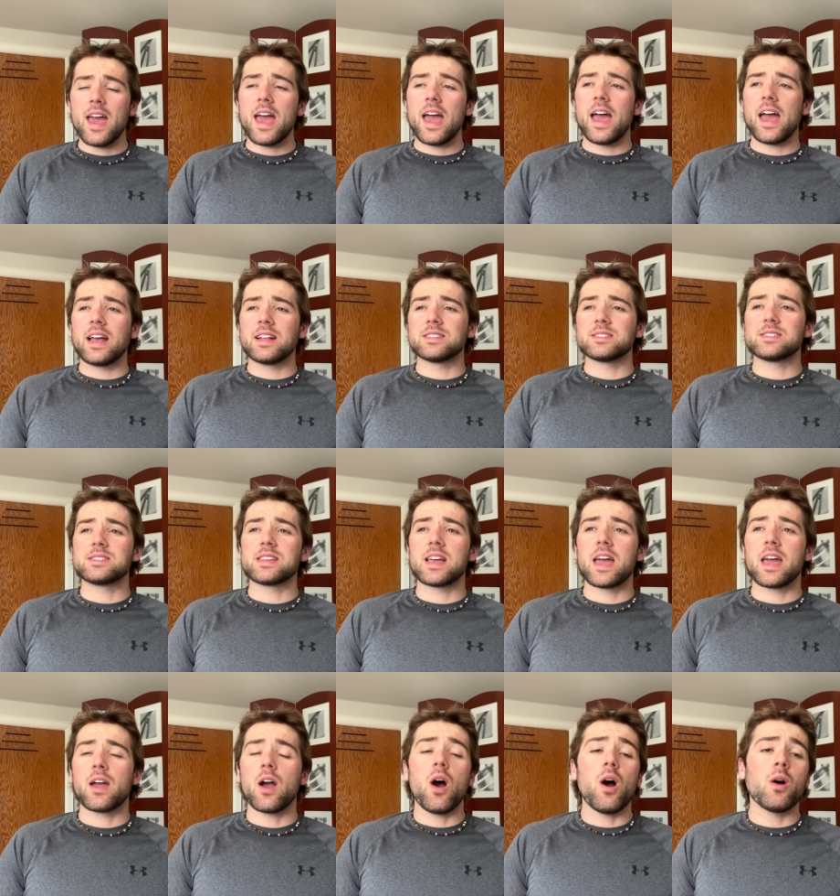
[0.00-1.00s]
and
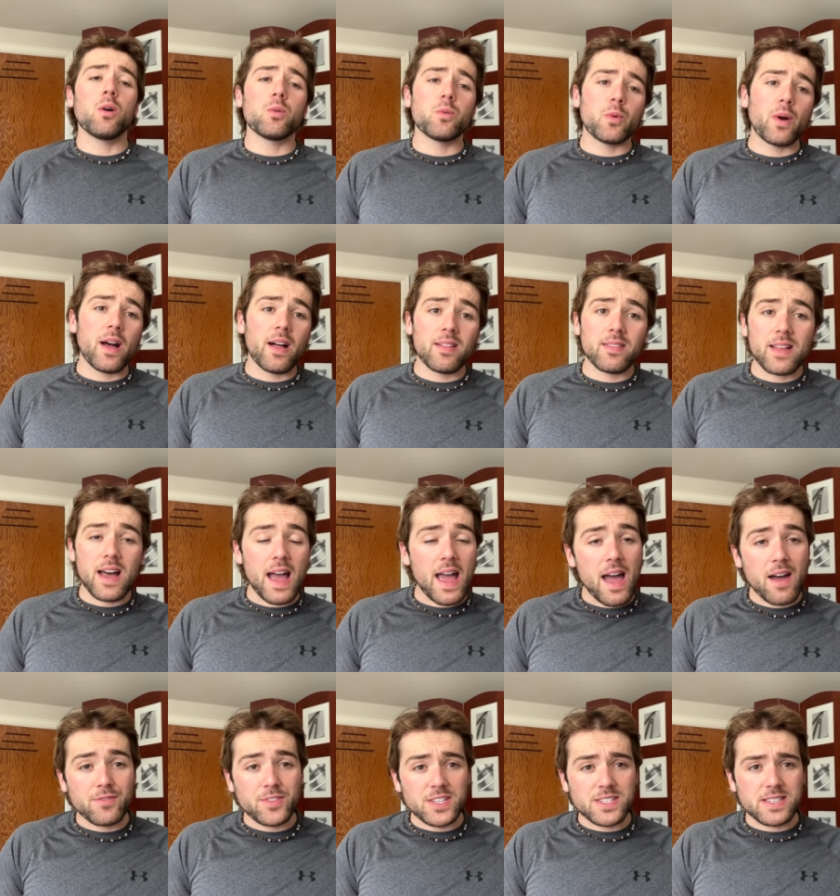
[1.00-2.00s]
say, "Oh, well, I
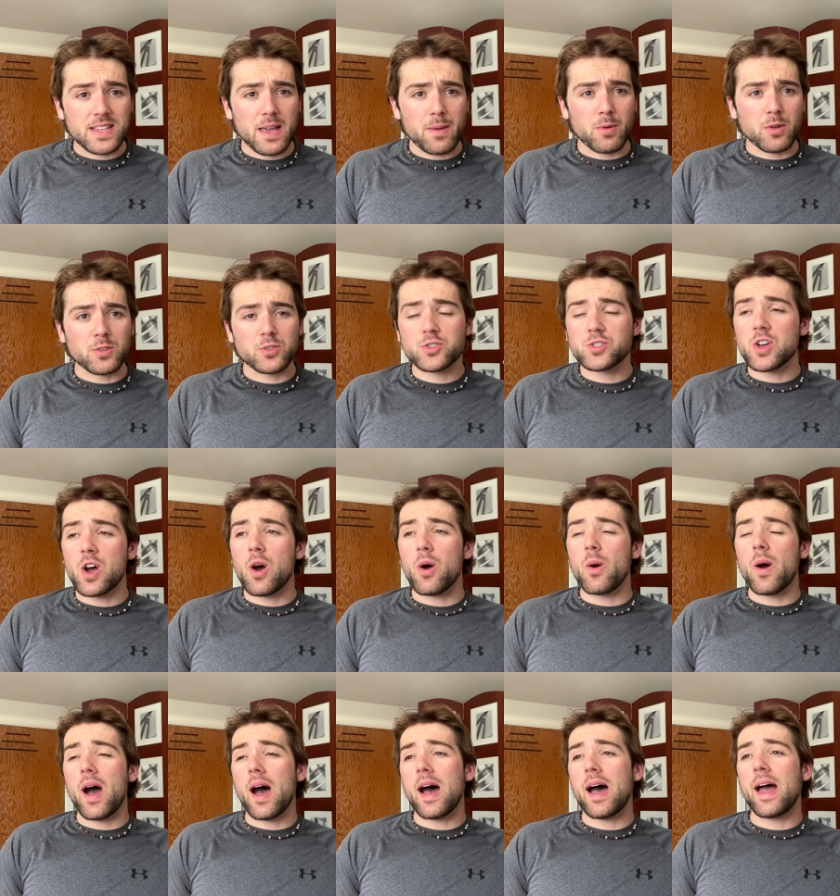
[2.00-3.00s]
have this label,
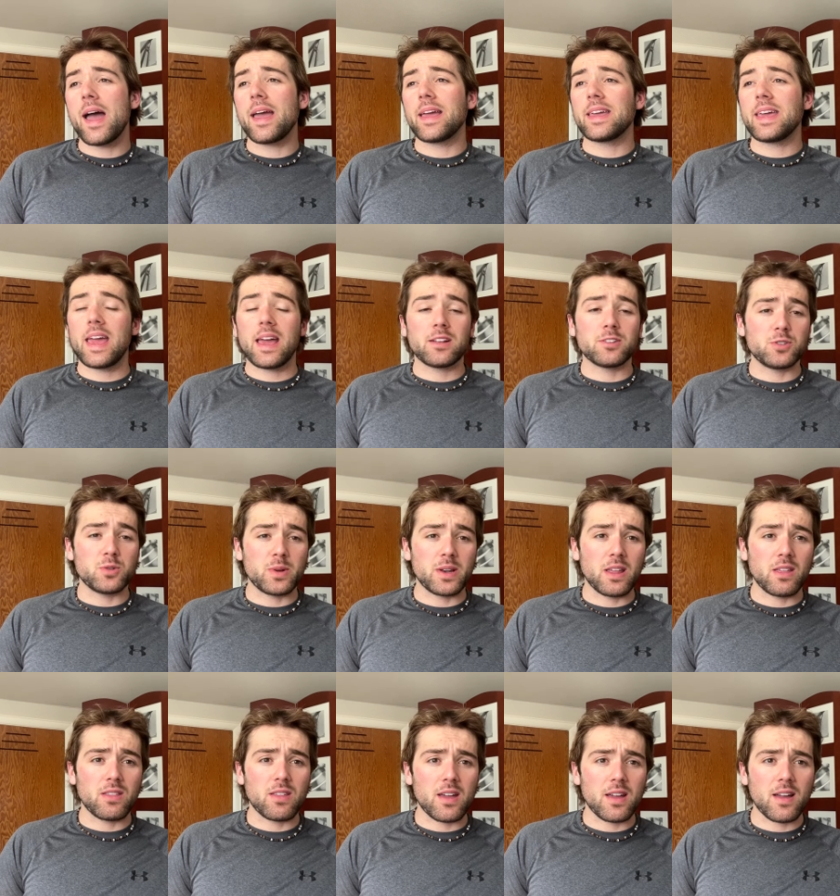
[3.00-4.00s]
so I can't do
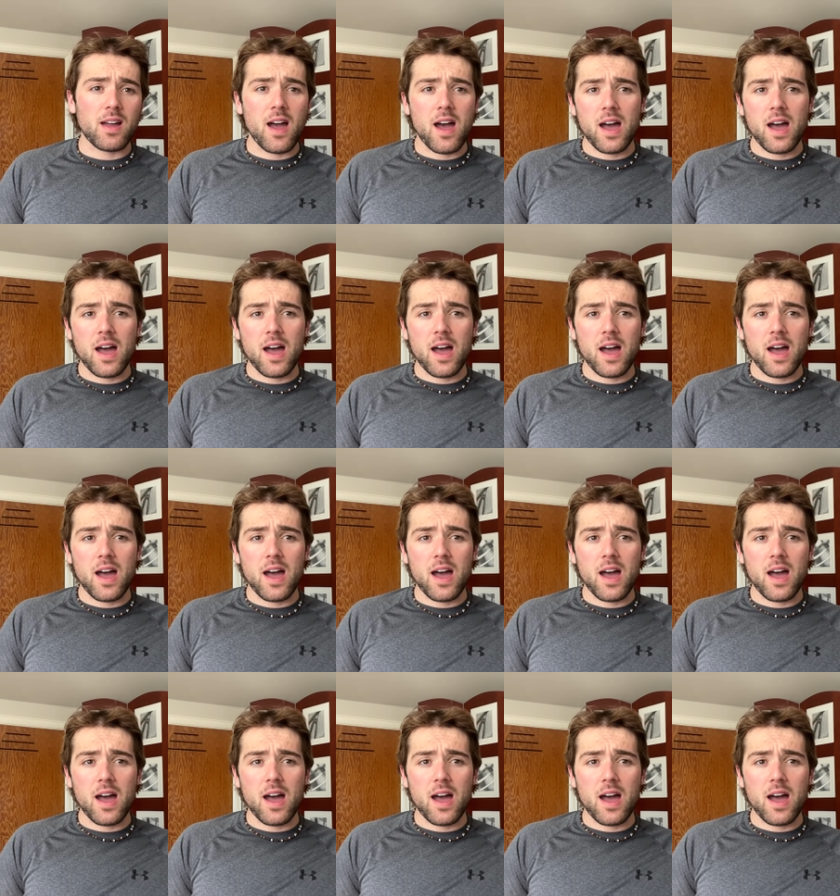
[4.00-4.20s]
anything.